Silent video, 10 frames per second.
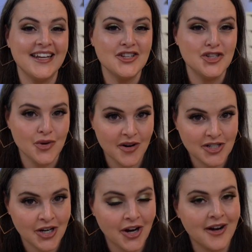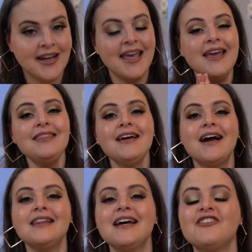it is your turn in the
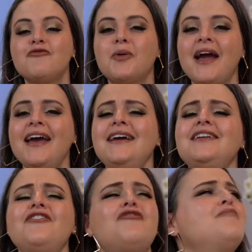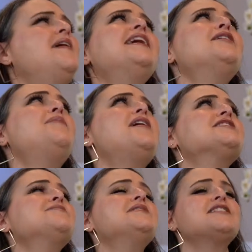collective brain of makeup
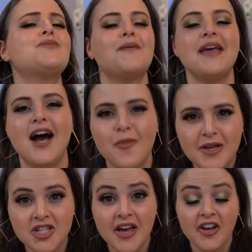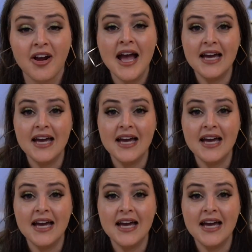awesomeness, where we help each other